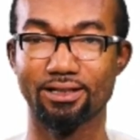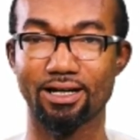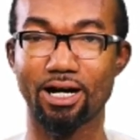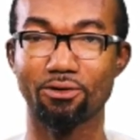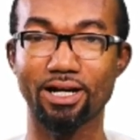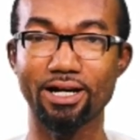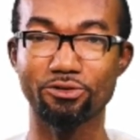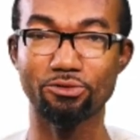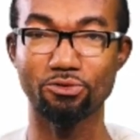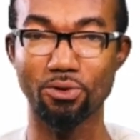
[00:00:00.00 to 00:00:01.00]
I would like
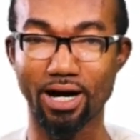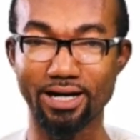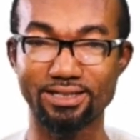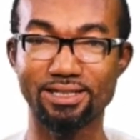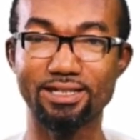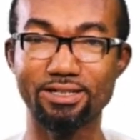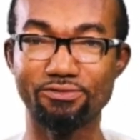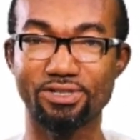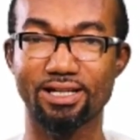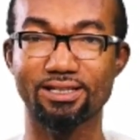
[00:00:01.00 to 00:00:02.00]
you to achieve
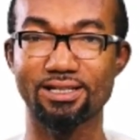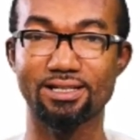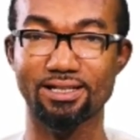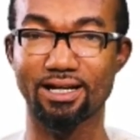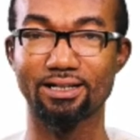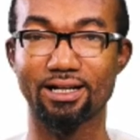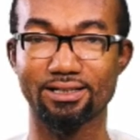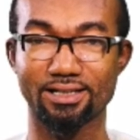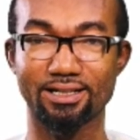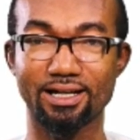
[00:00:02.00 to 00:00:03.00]
certain
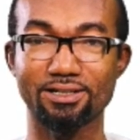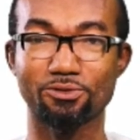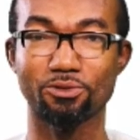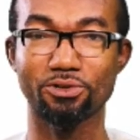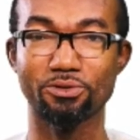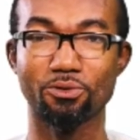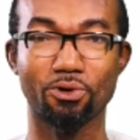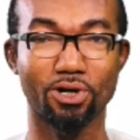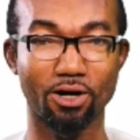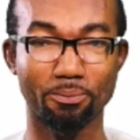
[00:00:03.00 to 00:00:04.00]
standards, and that is what we
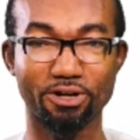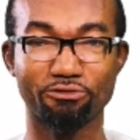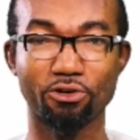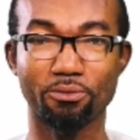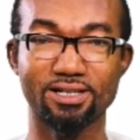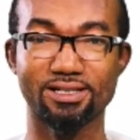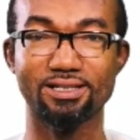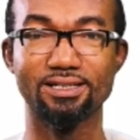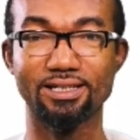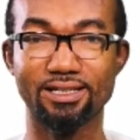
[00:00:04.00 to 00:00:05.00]
call our performance
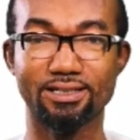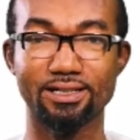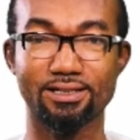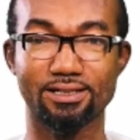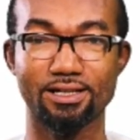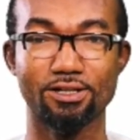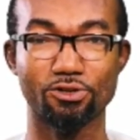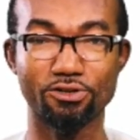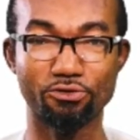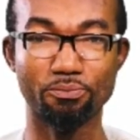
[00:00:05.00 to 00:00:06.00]
indicators. So
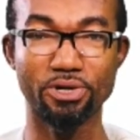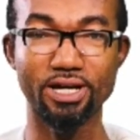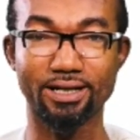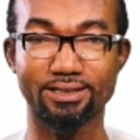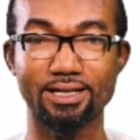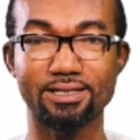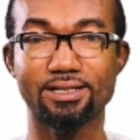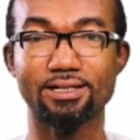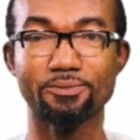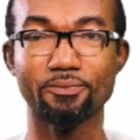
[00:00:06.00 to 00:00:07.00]
if you pay
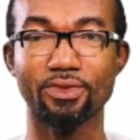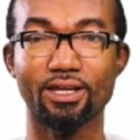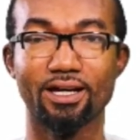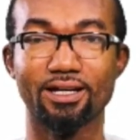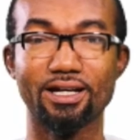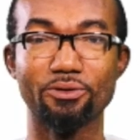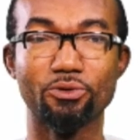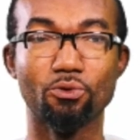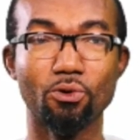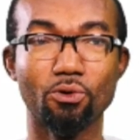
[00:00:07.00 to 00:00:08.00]
attention and then you
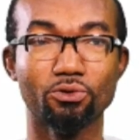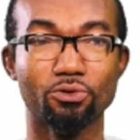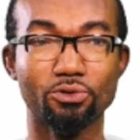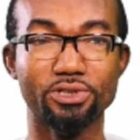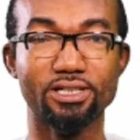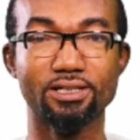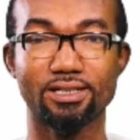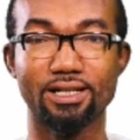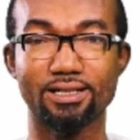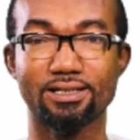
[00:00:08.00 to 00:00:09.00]
go through these
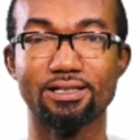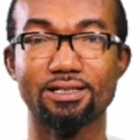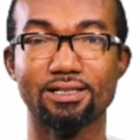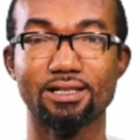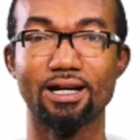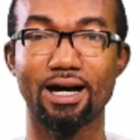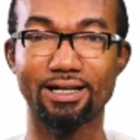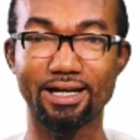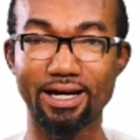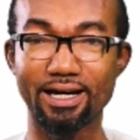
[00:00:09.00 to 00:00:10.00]
lessons, at
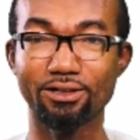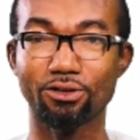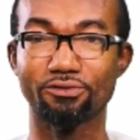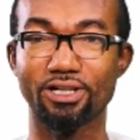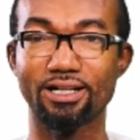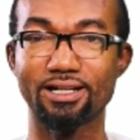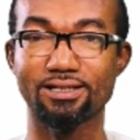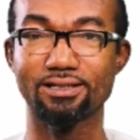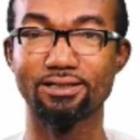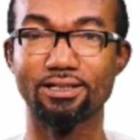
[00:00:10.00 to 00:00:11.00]
the end of the
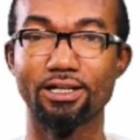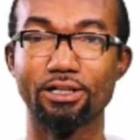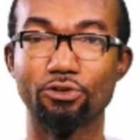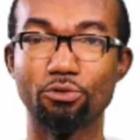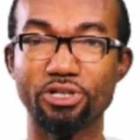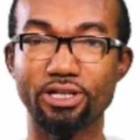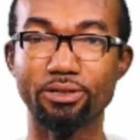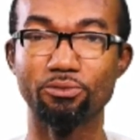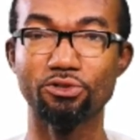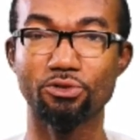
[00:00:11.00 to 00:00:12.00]
lesson, you'll be
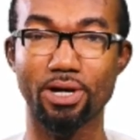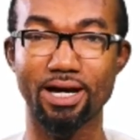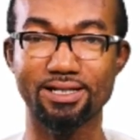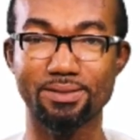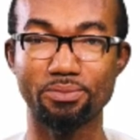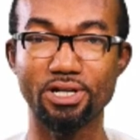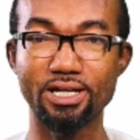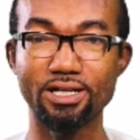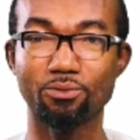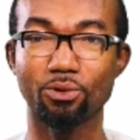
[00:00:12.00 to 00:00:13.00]
able to
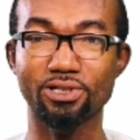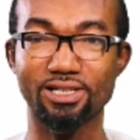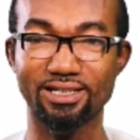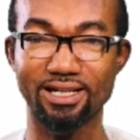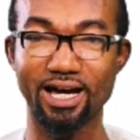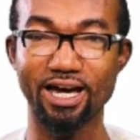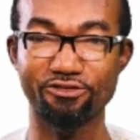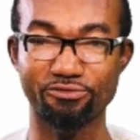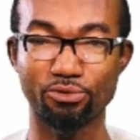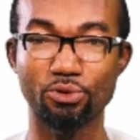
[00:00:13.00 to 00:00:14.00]
explain what life
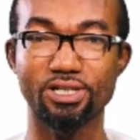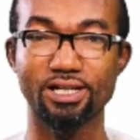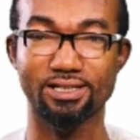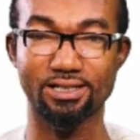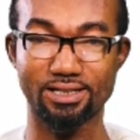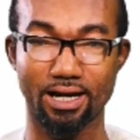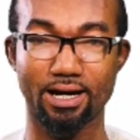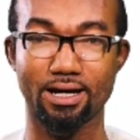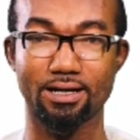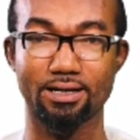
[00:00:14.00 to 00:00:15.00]
processes
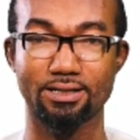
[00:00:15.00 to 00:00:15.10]
are.